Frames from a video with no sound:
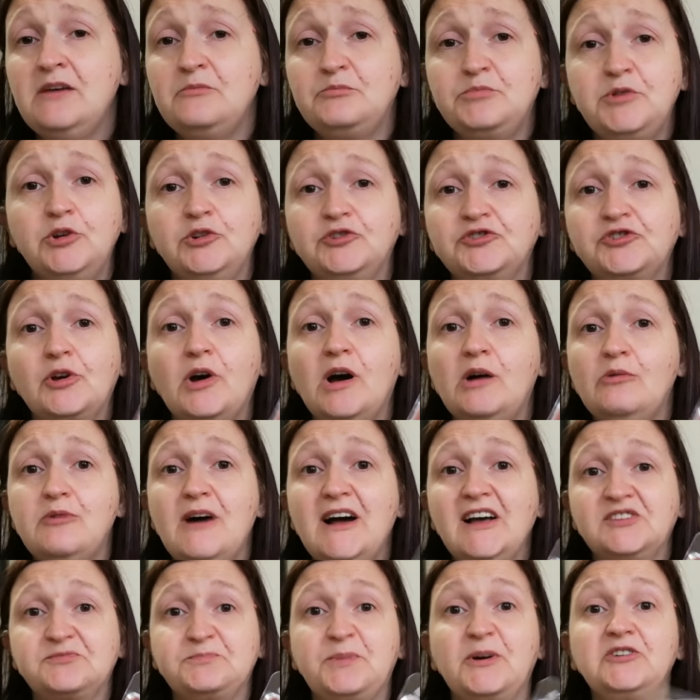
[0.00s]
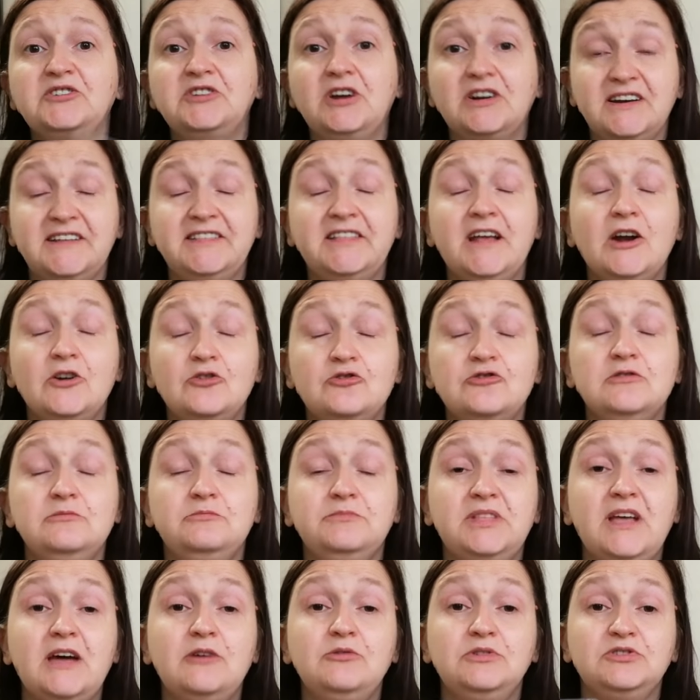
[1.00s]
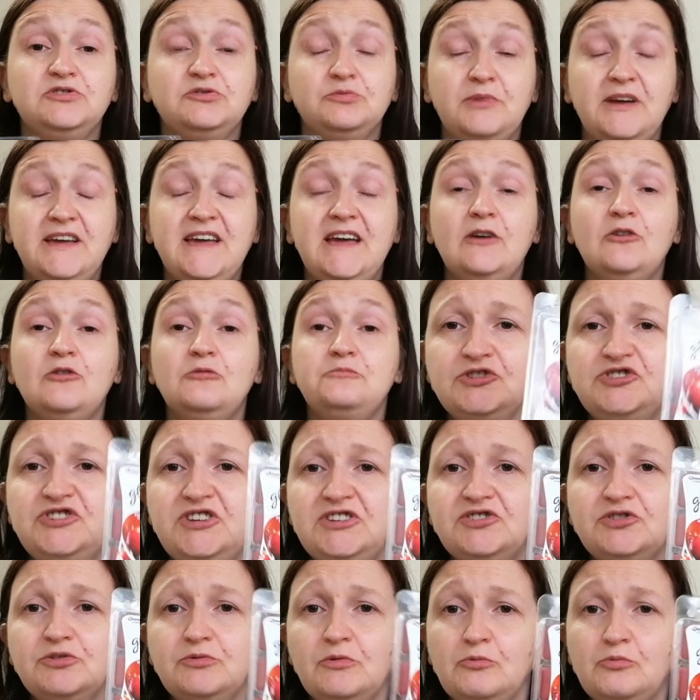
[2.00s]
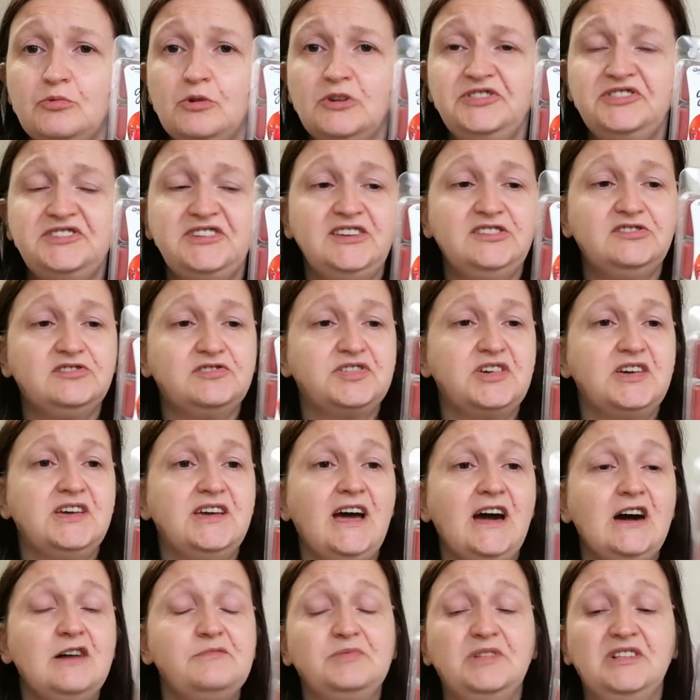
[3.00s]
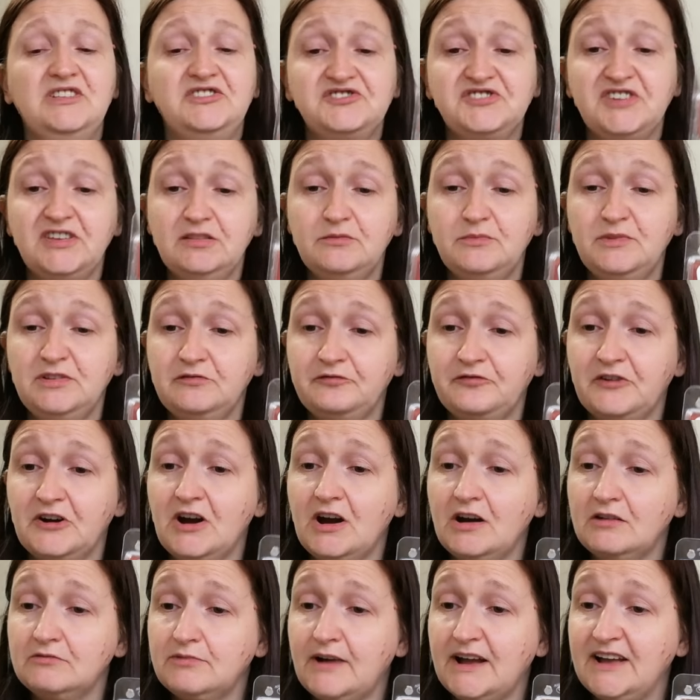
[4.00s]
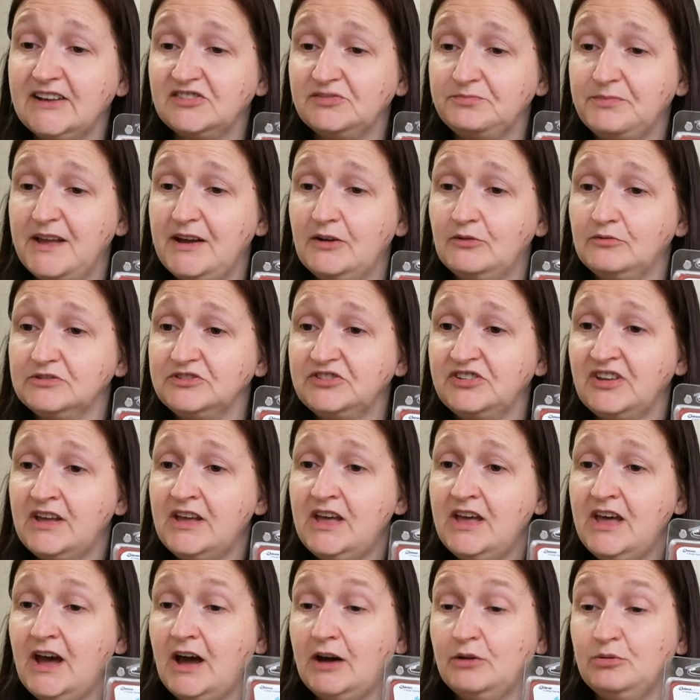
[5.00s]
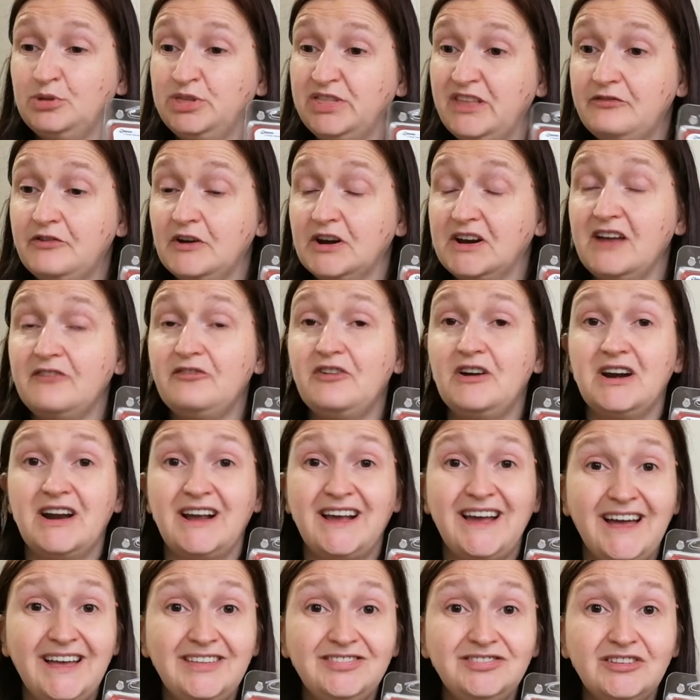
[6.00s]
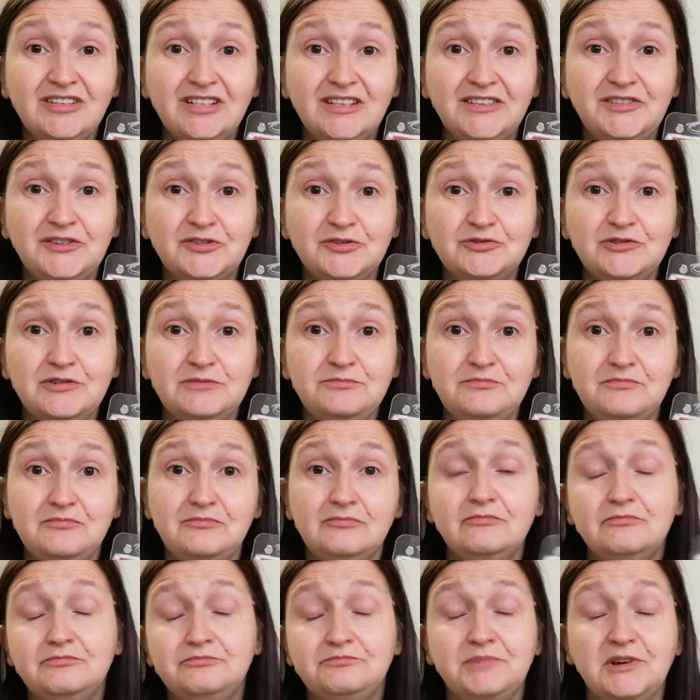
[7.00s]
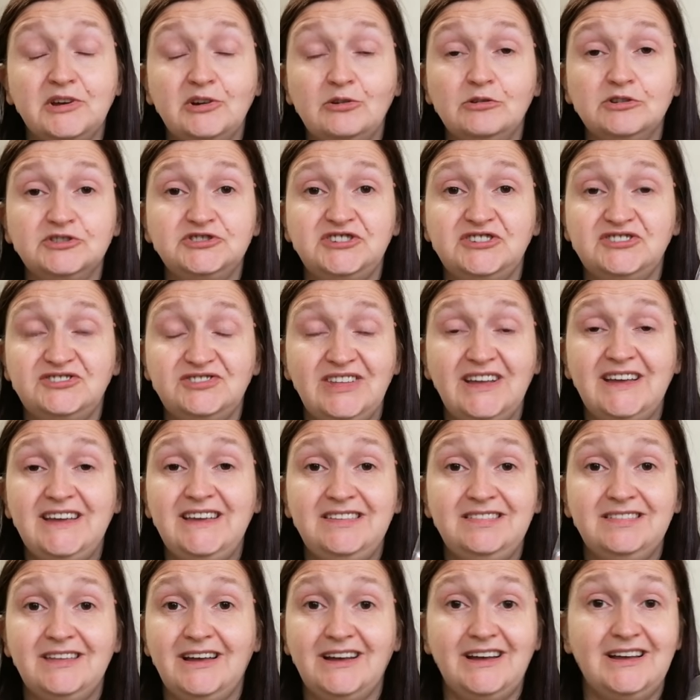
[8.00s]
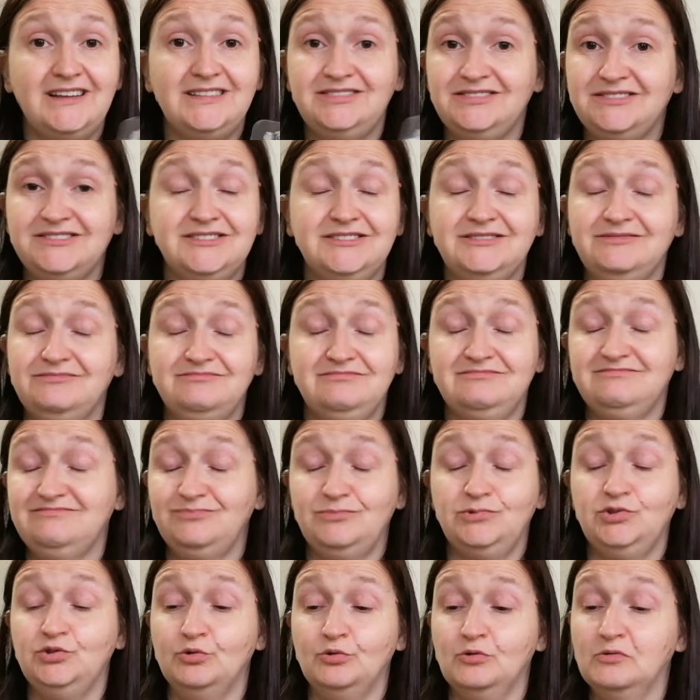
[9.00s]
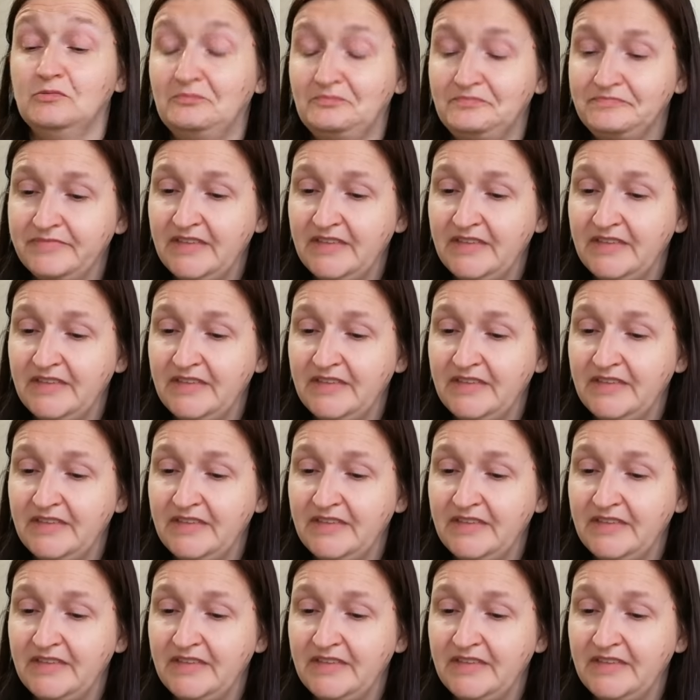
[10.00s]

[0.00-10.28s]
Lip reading: Brooke's got a wax burner in her room now as well. She's wanted the apple and cinnamon for her wax melts. I would never give her a candle in her room because she's 9 and no.